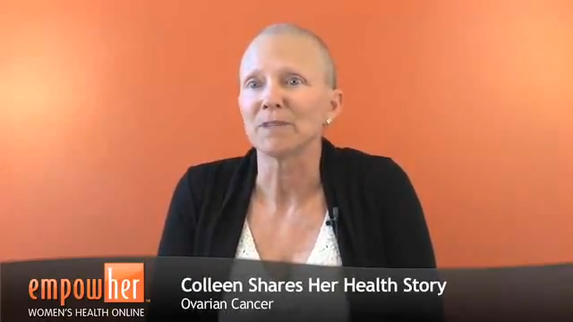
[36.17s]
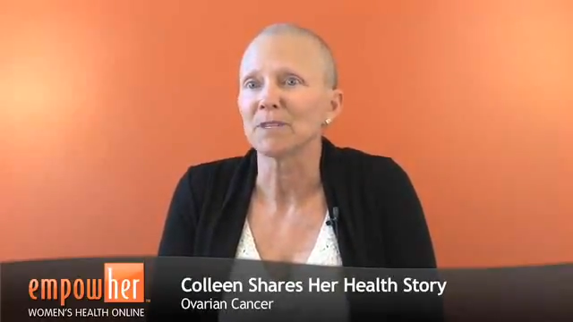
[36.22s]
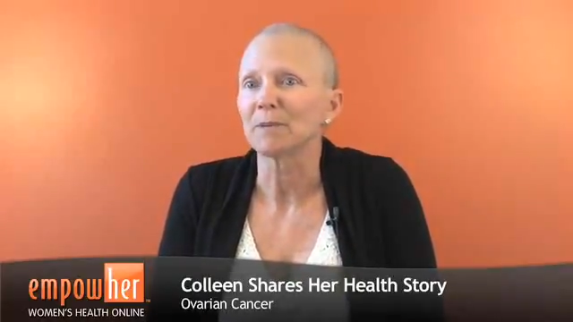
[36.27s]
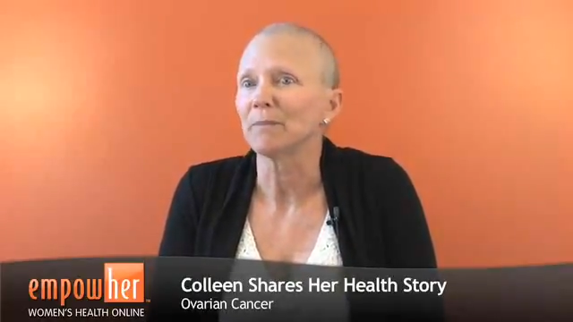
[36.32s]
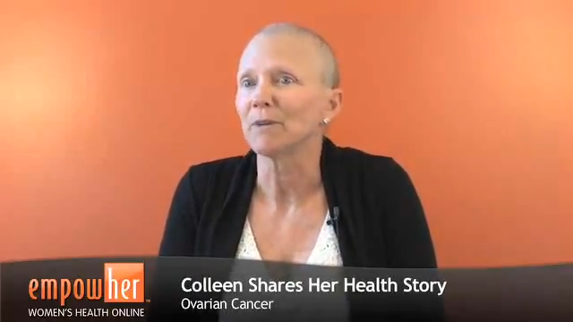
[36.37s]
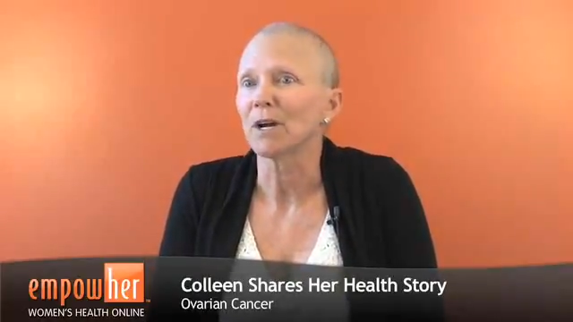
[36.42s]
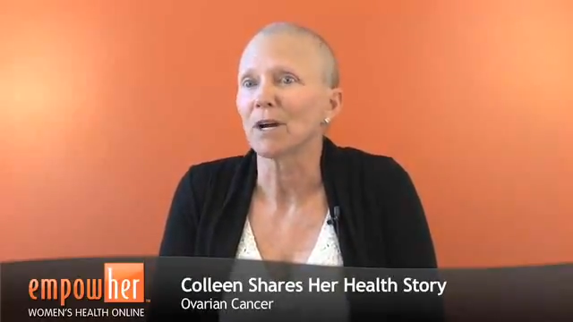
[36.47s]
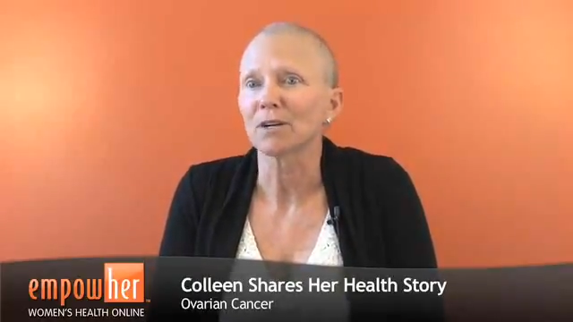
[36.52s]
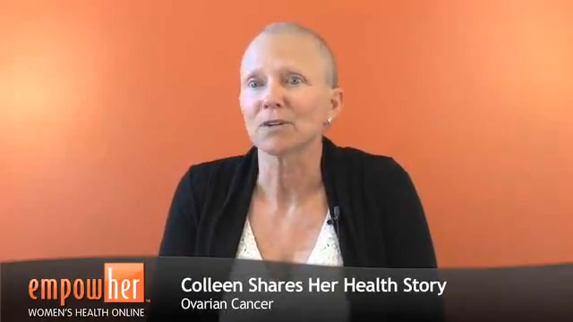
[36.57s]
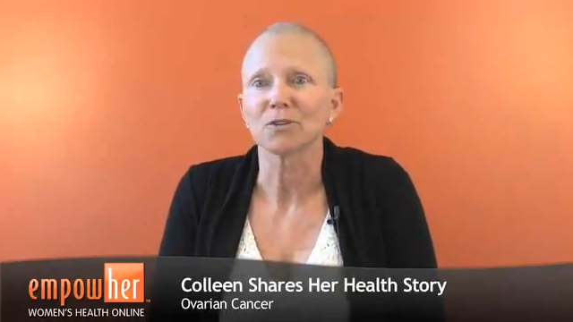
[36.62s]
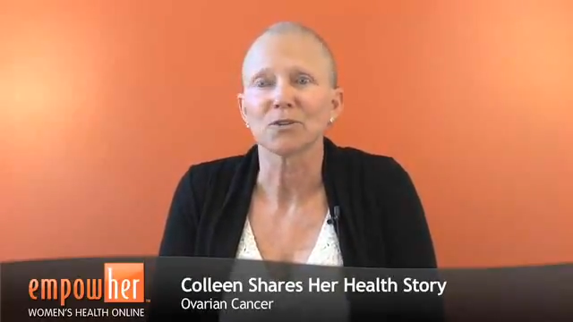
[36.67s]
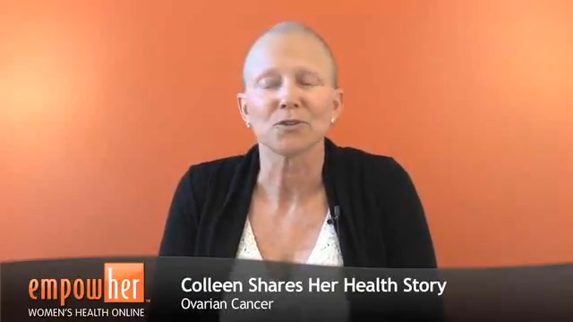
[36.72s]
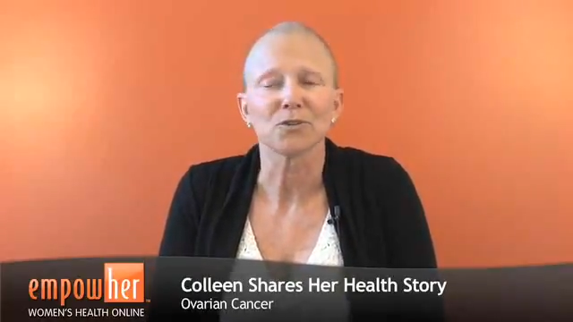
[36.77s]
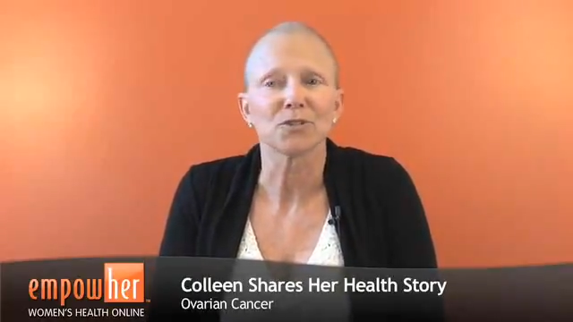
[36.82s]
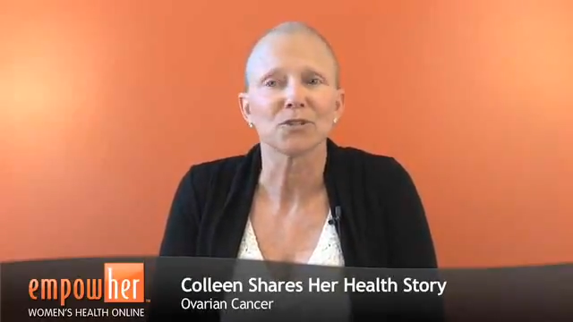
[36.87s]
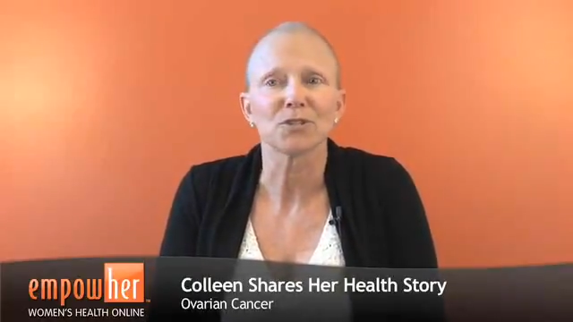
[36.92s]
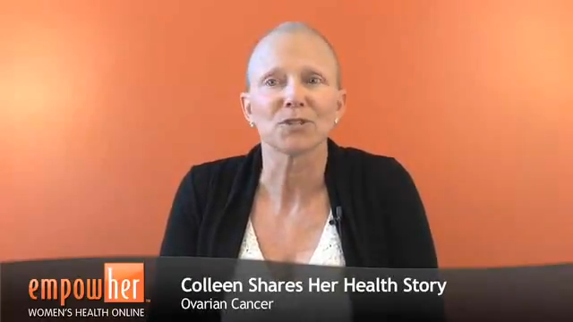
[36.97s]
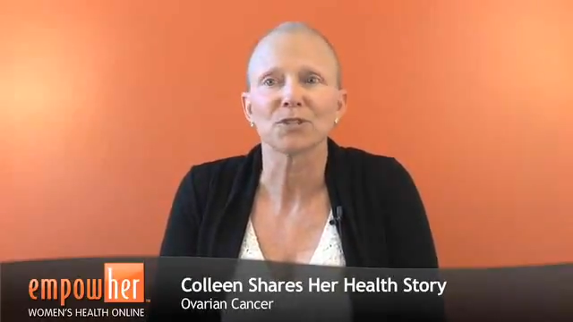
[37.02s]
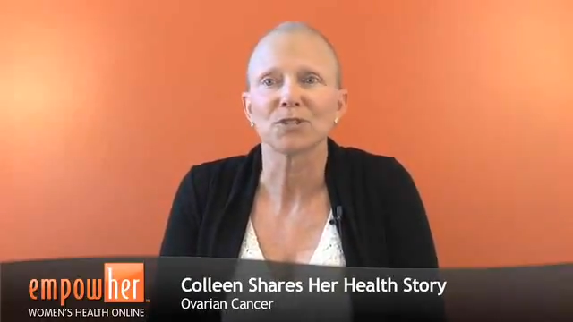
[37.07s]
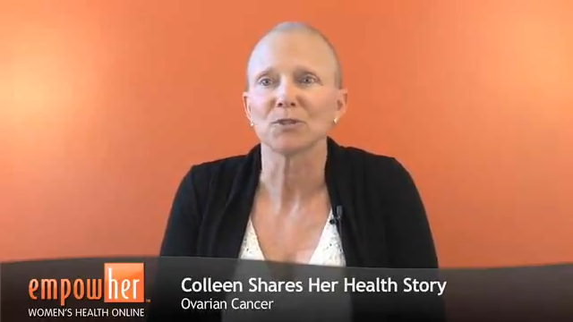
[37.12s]
some
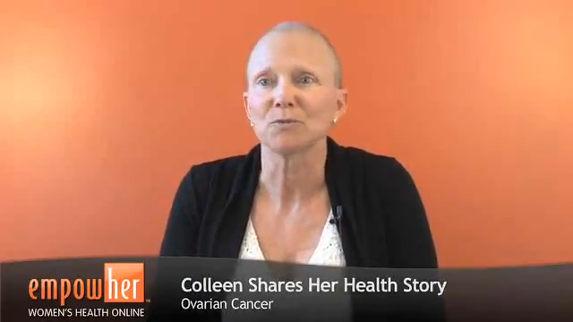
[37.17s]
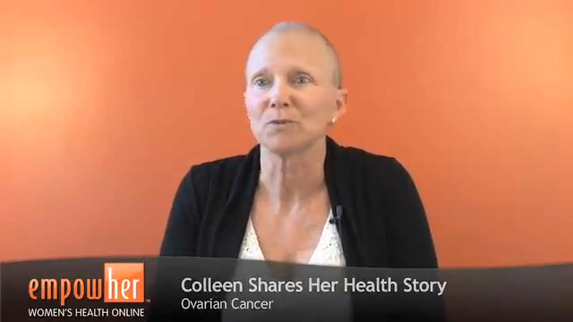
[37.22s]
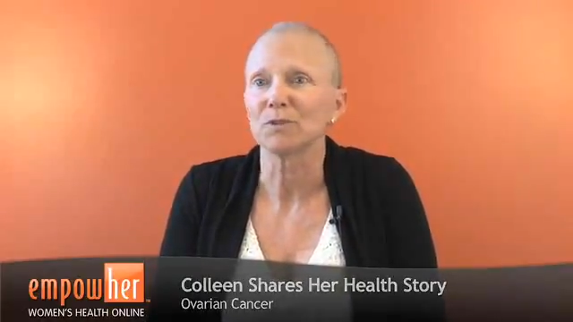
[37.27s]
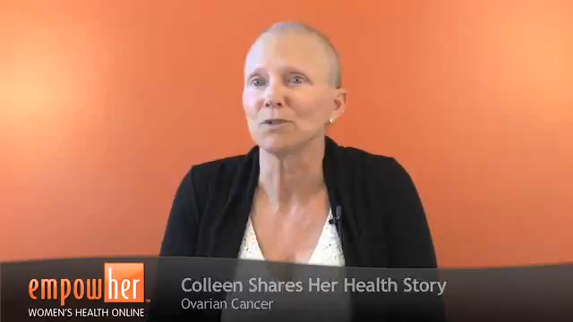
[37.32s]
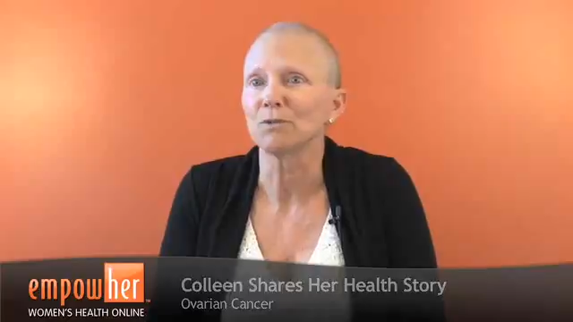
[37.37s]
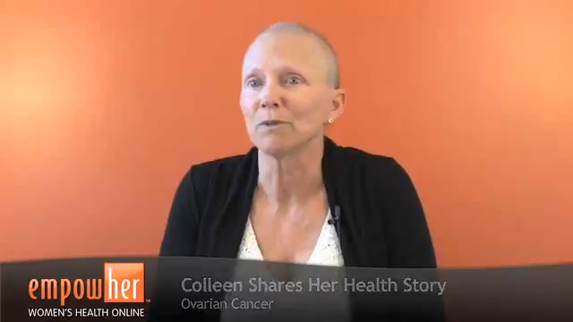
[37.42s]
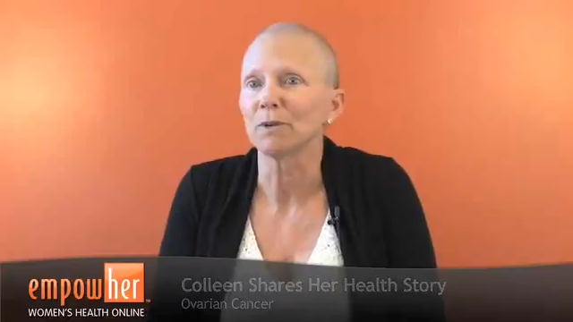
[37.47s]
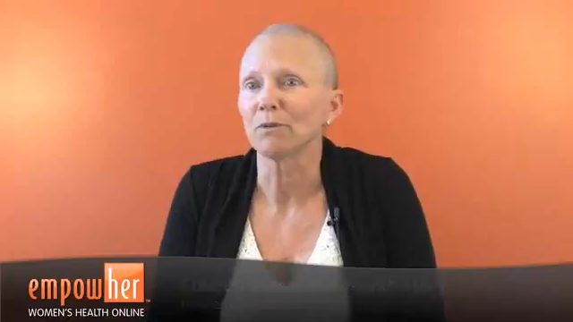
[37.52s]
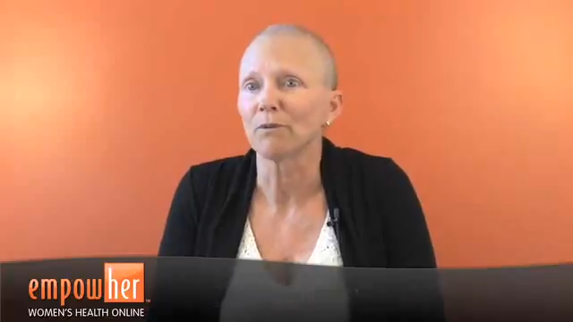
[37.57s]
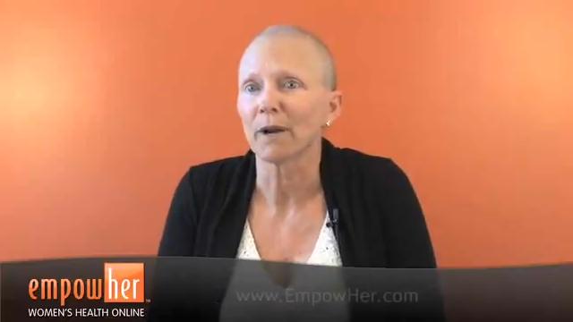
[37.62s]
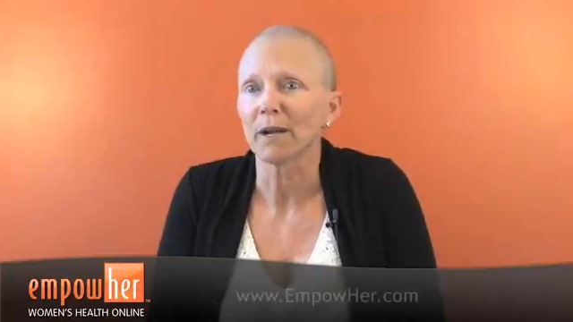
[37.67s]
doctors, she was doing